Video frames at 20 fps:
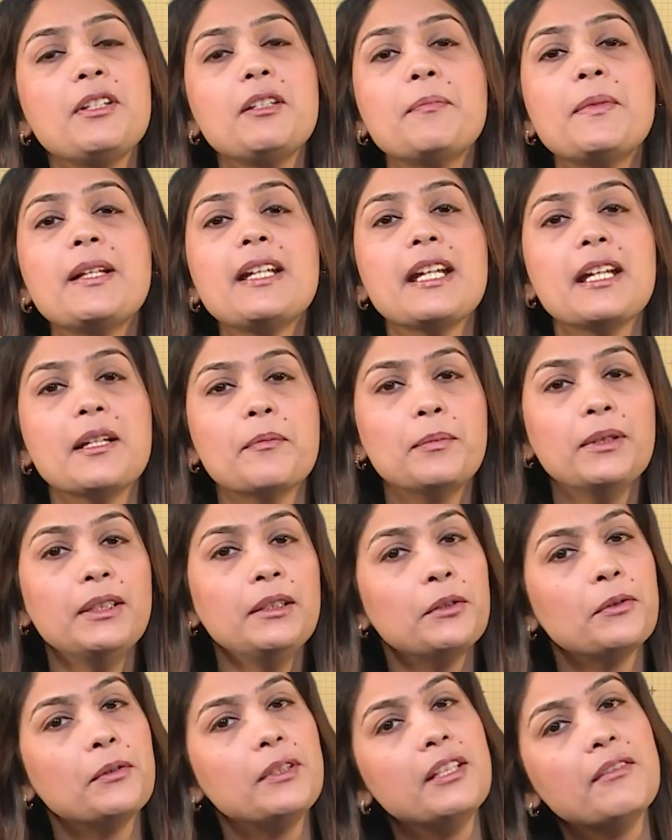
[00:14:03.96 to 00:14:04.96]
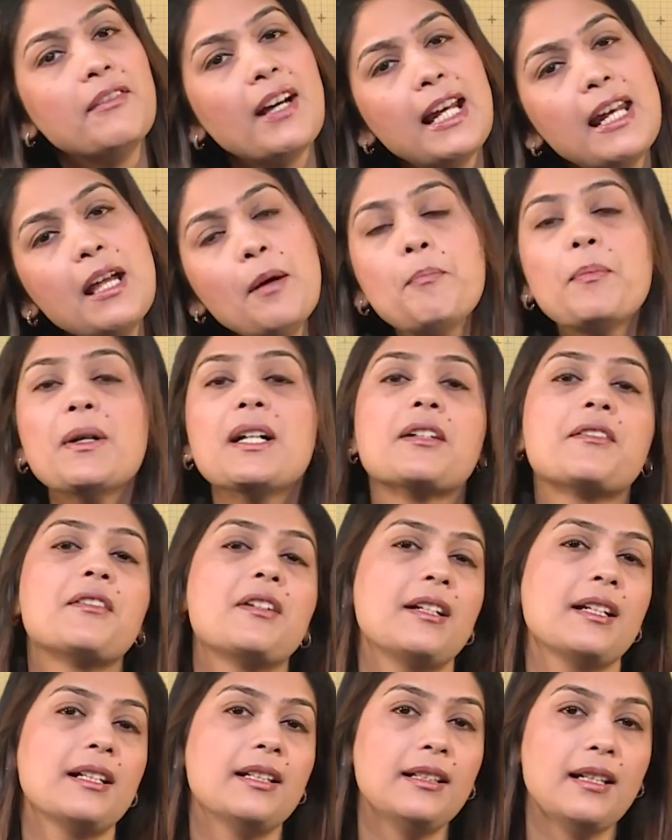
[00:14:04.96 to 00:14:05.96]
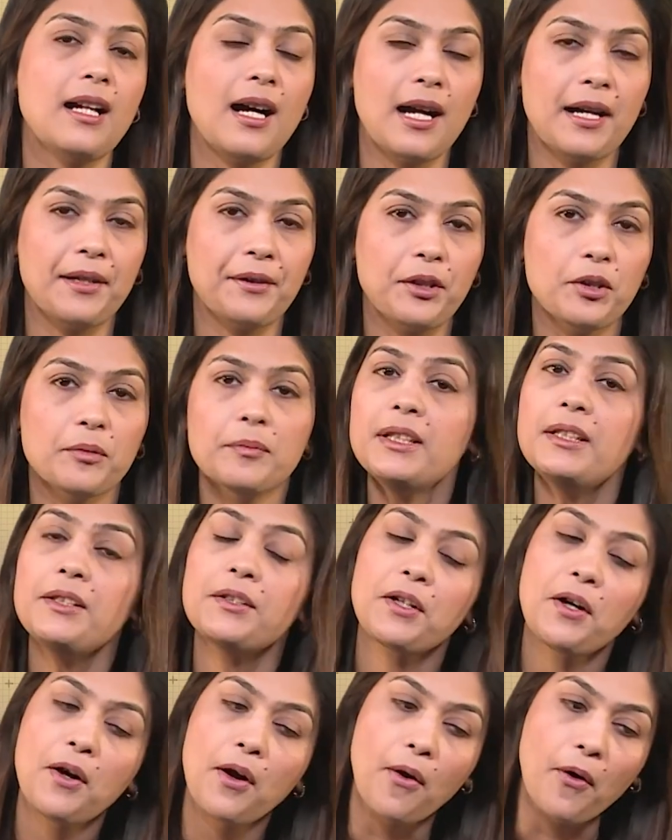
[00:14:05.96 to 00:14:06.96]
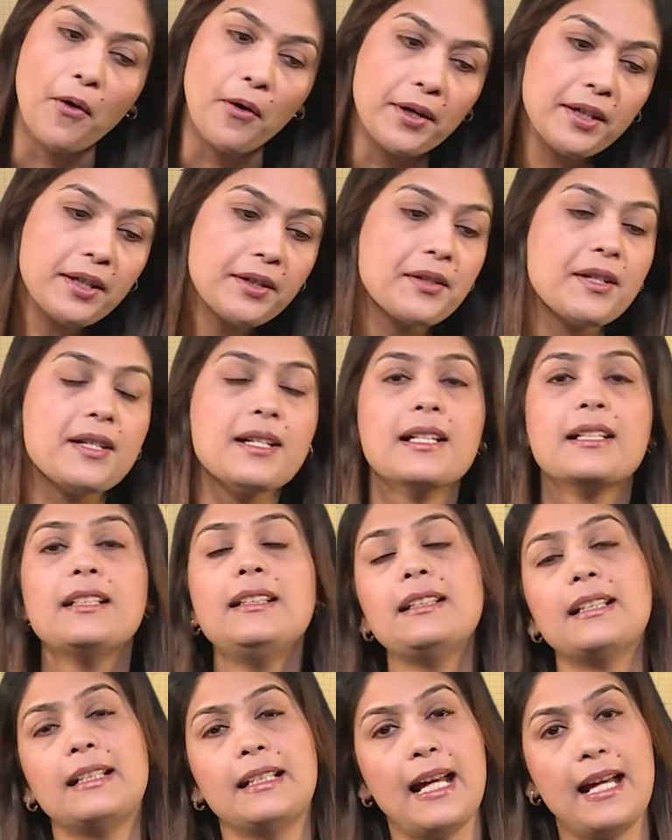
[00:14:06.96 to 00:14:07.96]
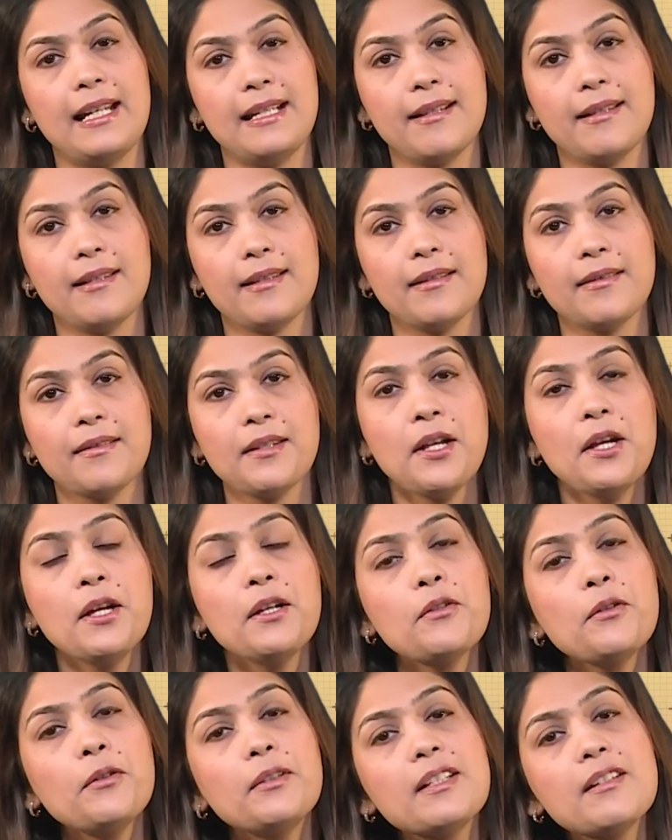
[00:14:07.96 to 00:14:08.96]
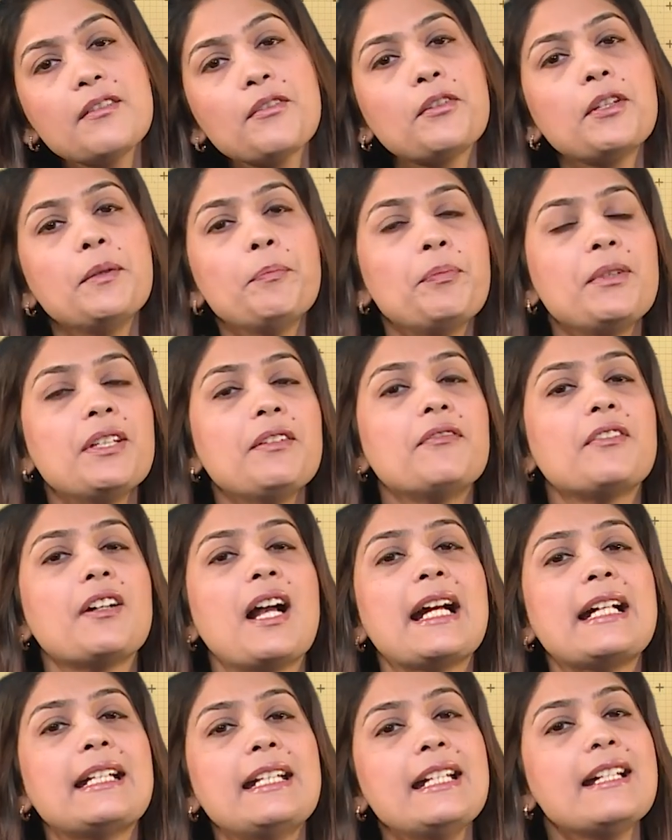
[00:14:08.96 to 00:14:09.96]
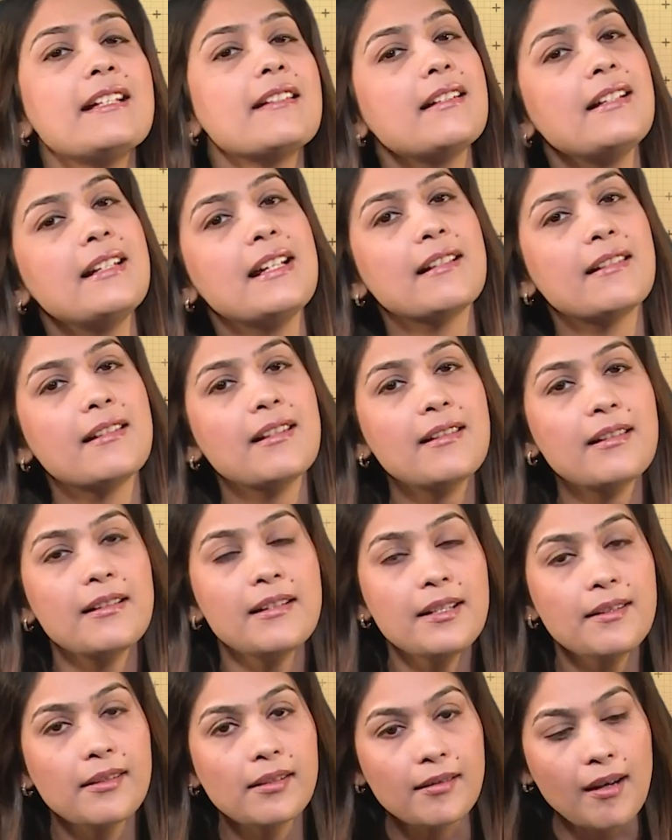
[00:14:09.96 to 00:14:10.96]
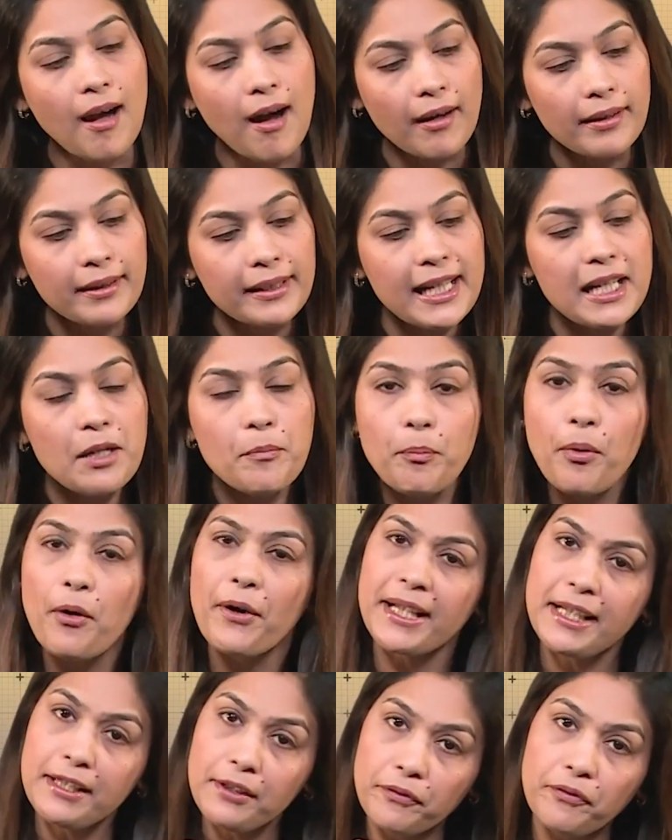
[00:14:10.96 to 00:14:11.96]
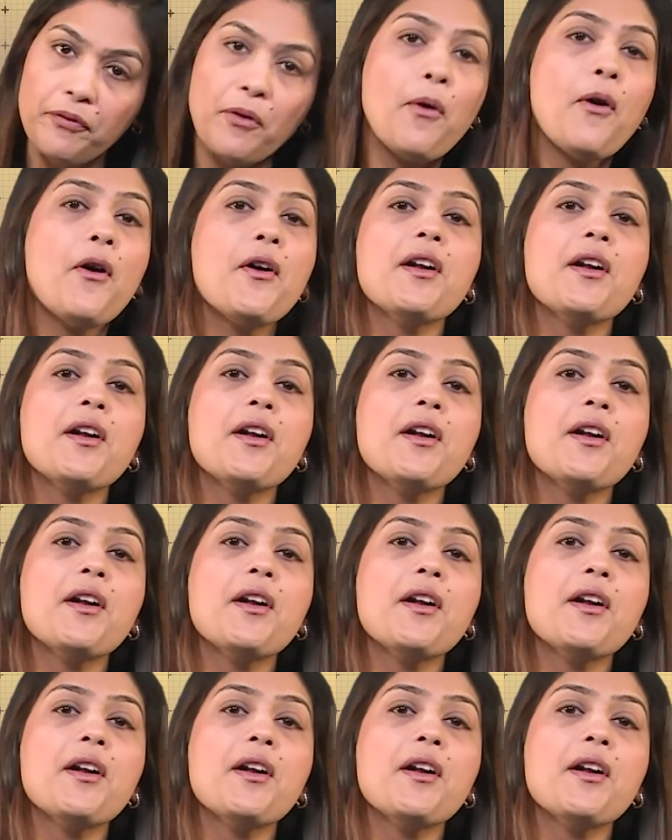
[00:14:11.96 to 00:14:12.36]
be able to develop a critical argument or a critical analysis. So, descriptive writing is a necessary starting point for